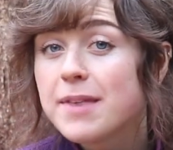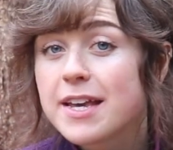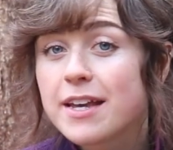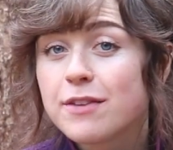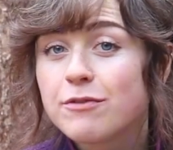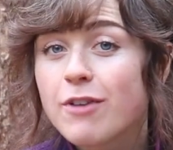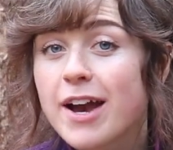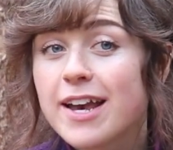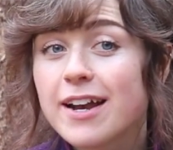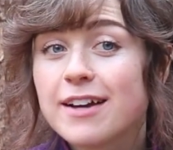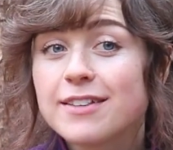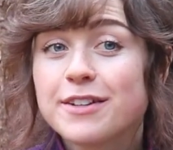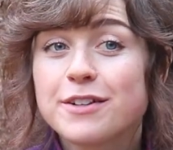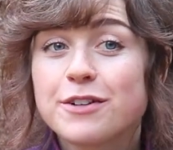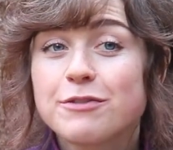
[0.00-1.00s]
they can write a
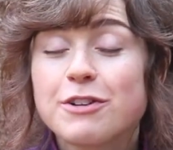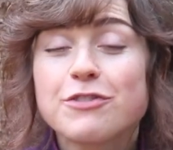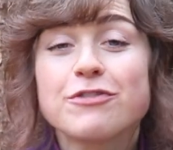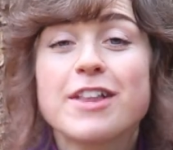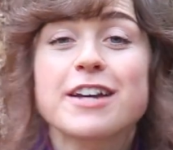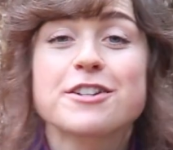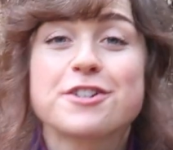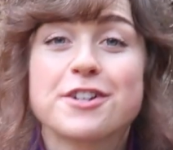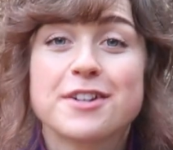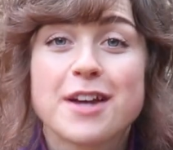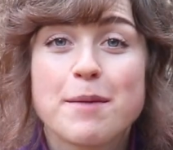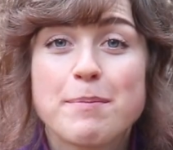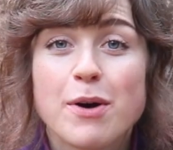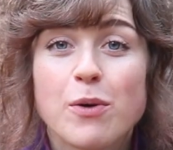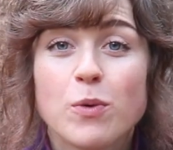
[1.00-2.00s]
little reflection
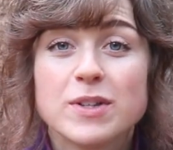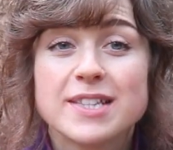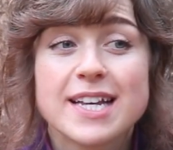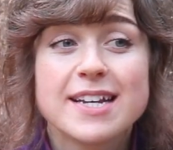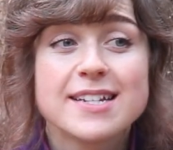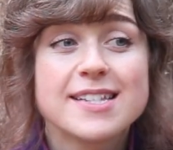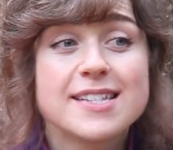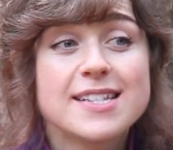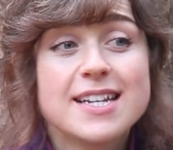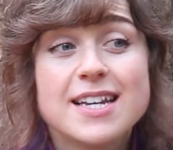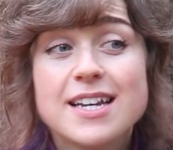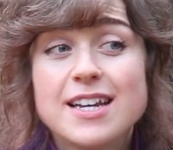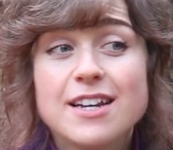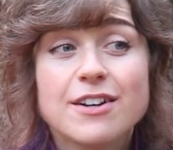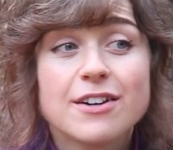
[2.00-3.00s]
about what they
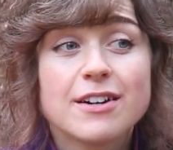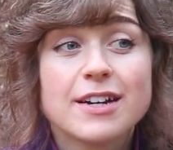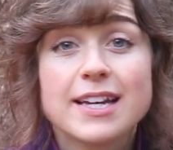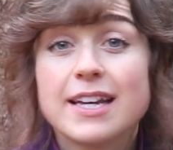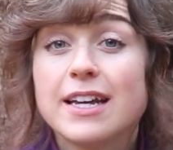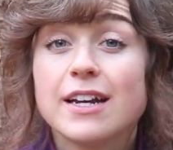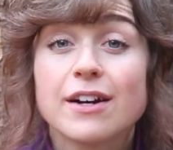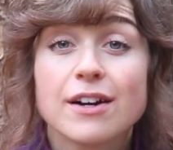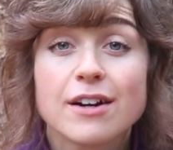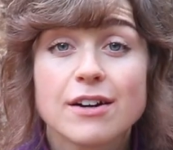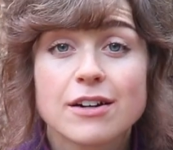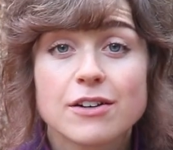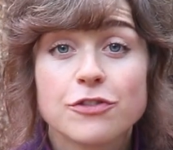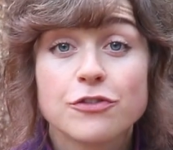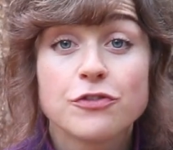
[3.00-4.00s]
see or
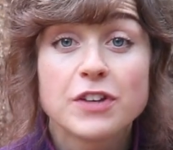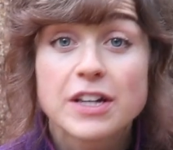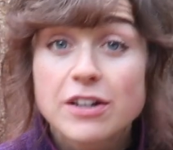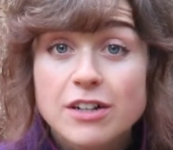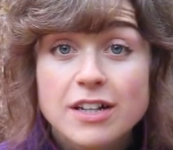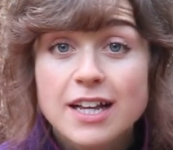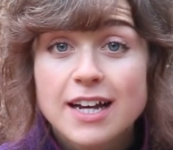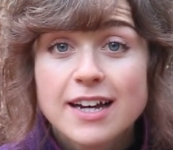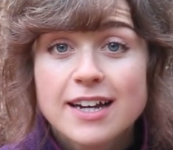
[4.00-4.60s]
hear or feel.